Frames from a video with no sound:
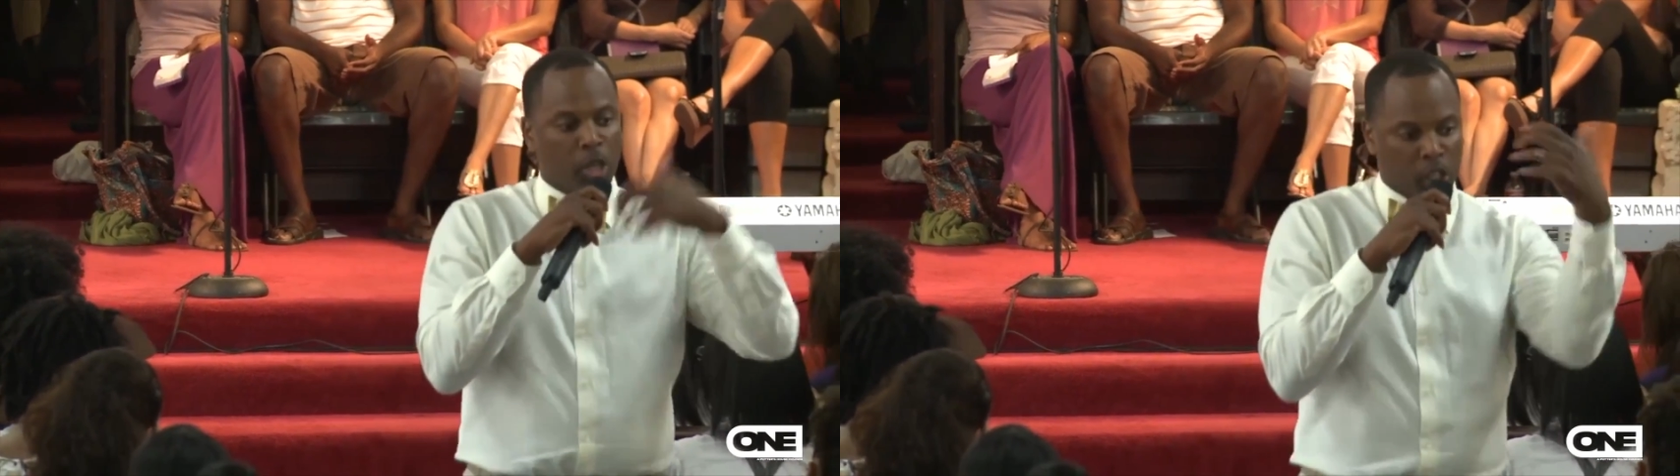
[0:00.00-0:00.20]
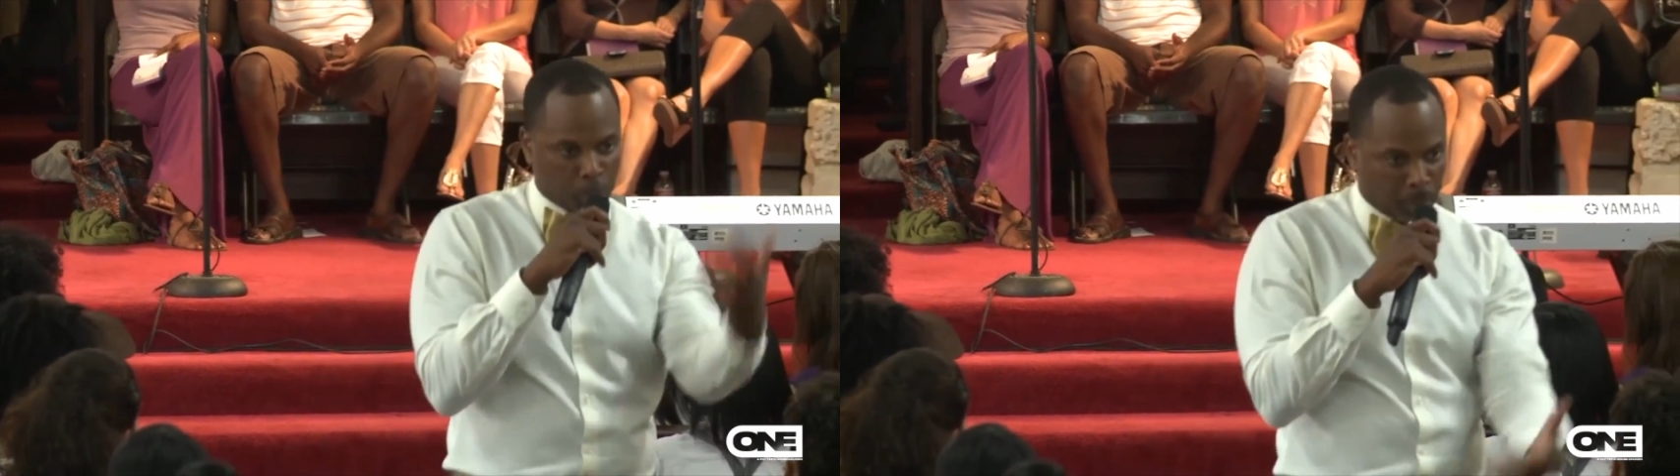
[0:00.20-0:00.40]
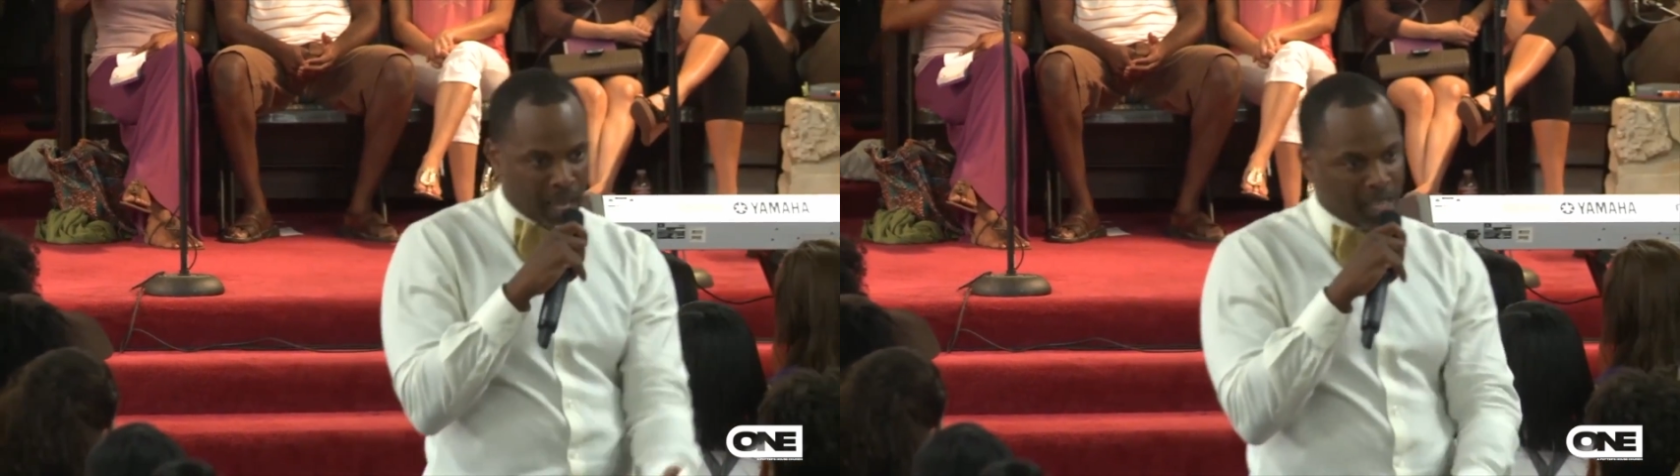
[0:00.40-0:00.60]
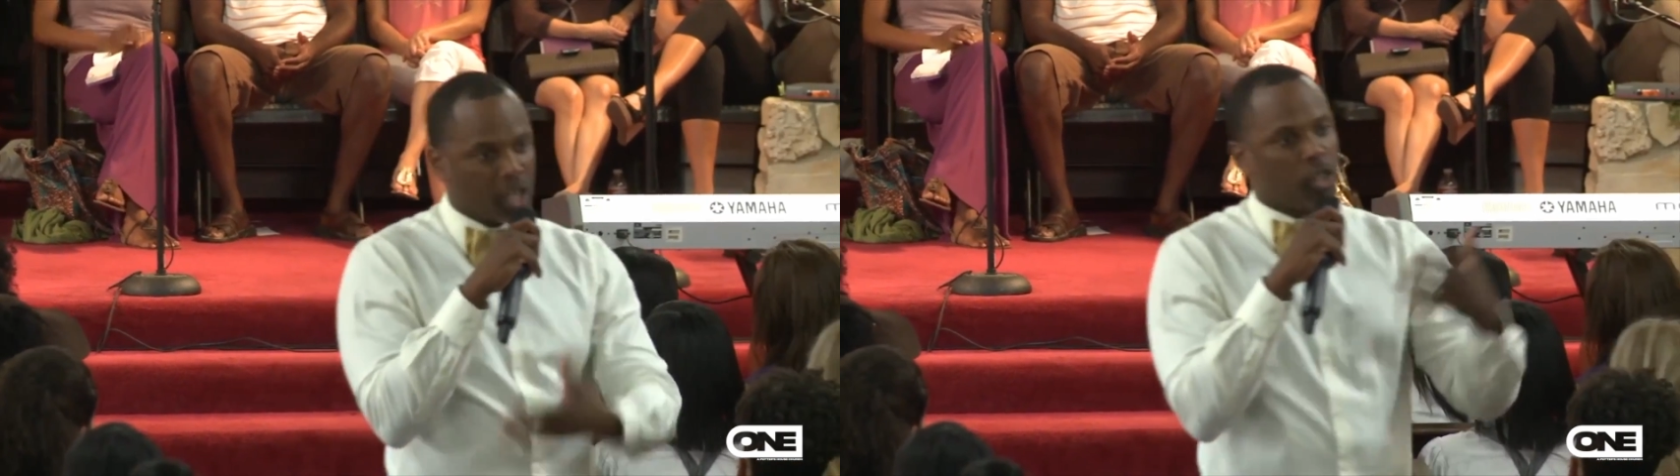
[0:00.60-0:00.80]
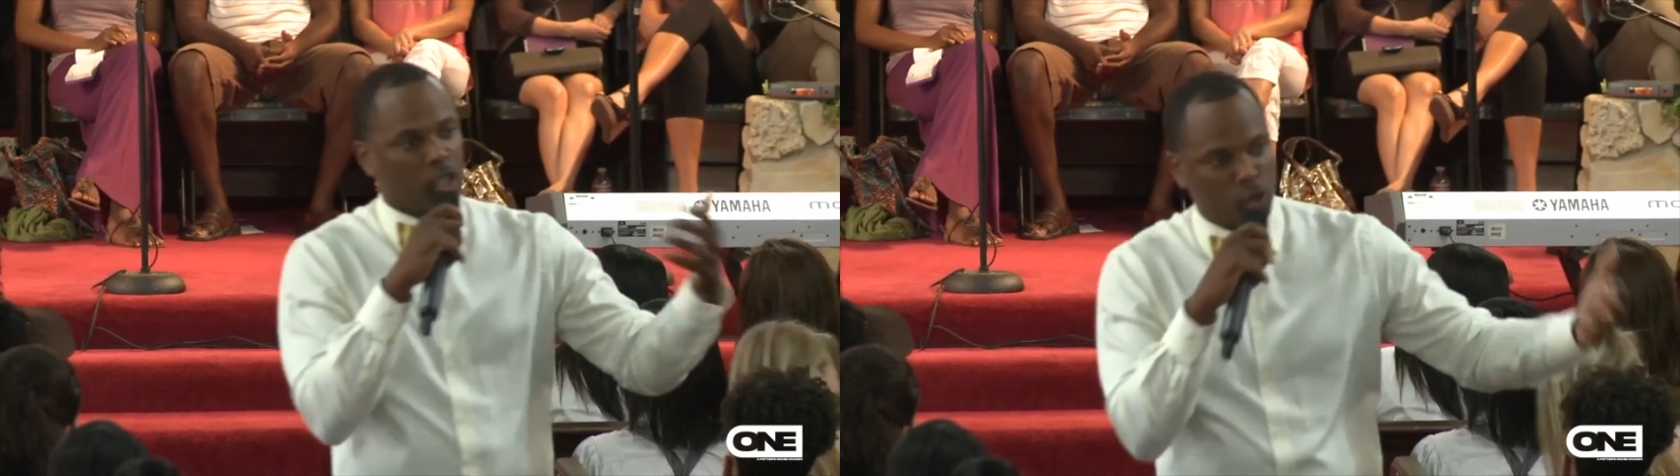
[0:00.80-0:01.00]
she's
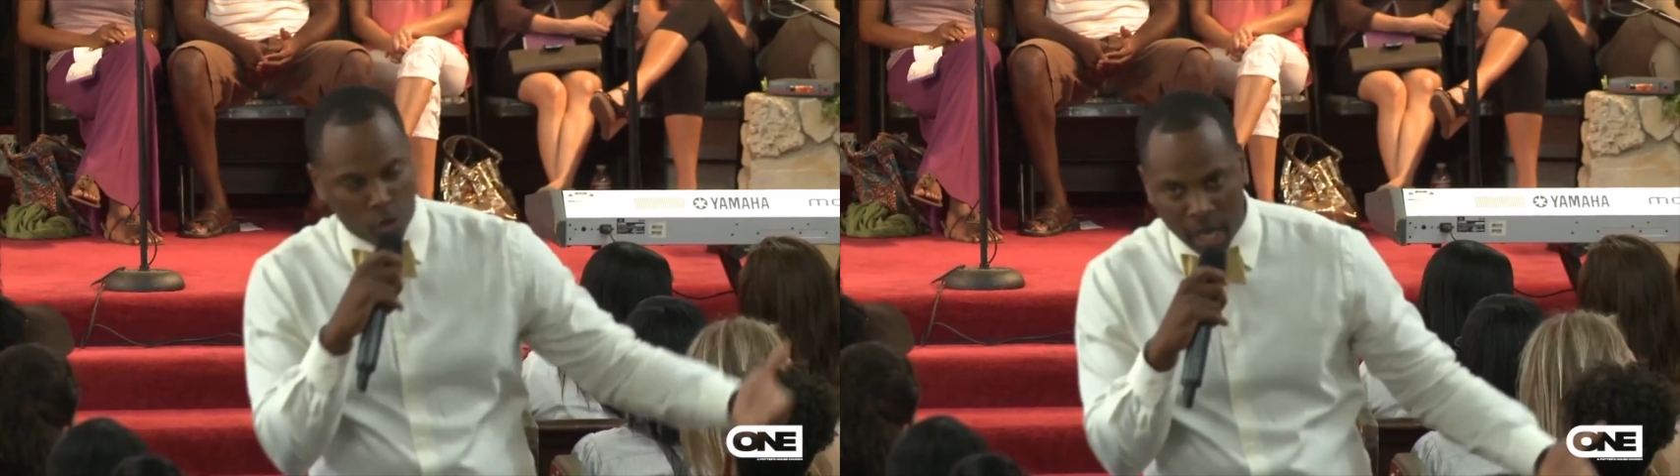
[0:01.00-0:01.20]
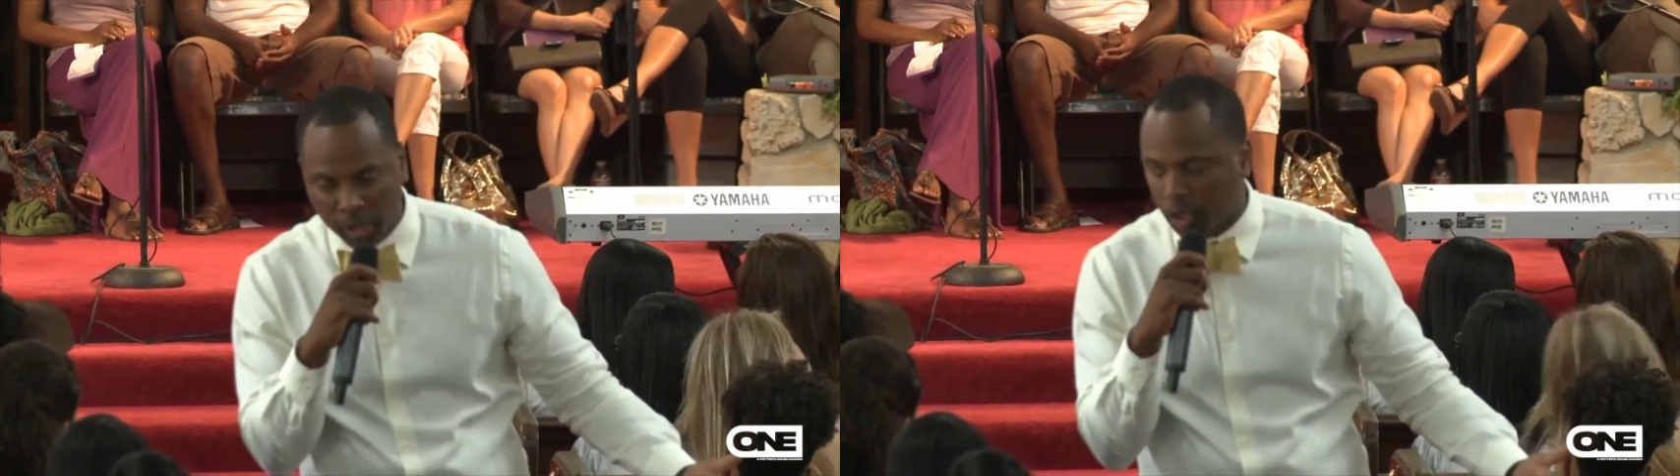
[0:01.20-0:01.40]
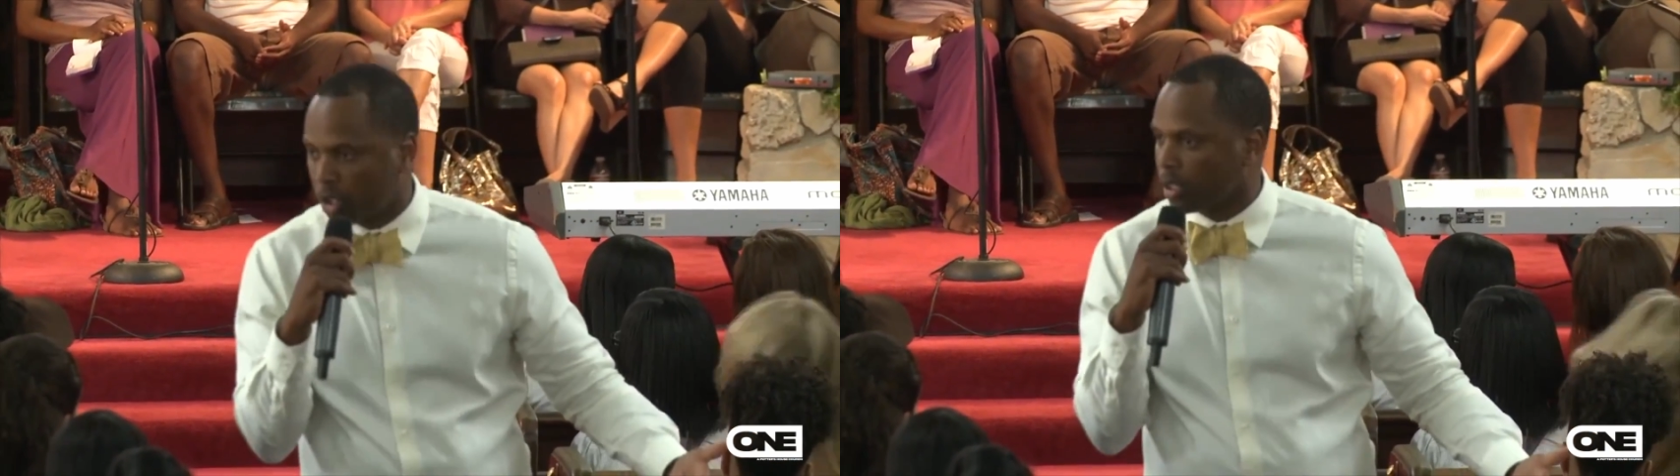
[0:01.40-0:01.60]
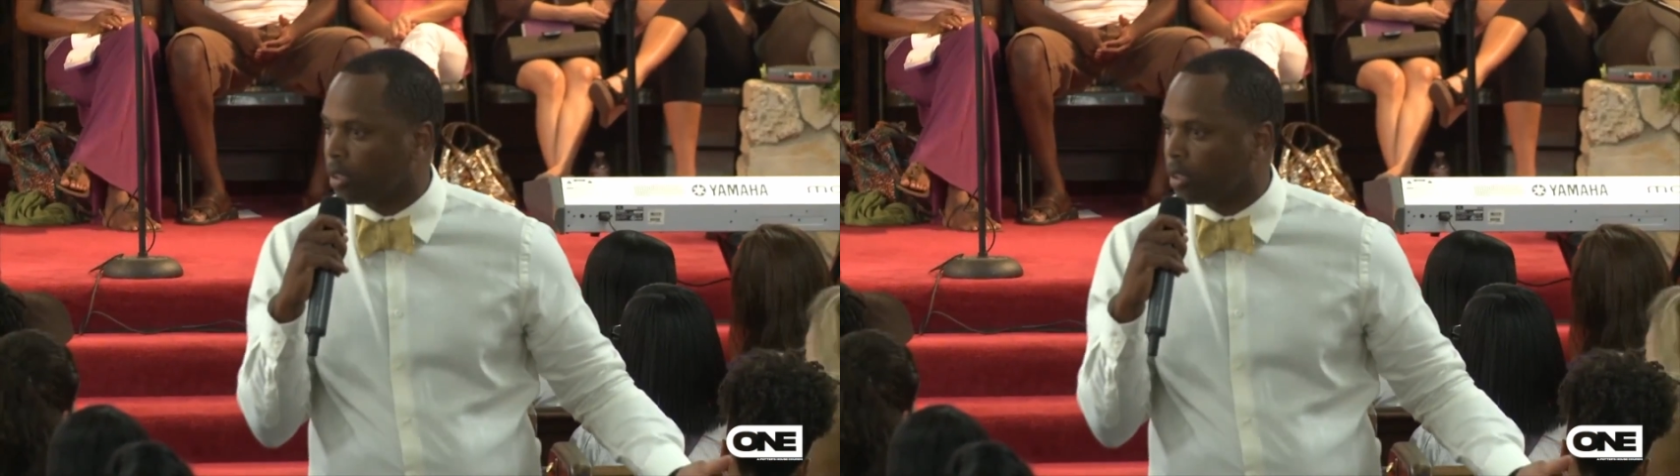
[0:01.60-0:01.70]
blessed, she's rich.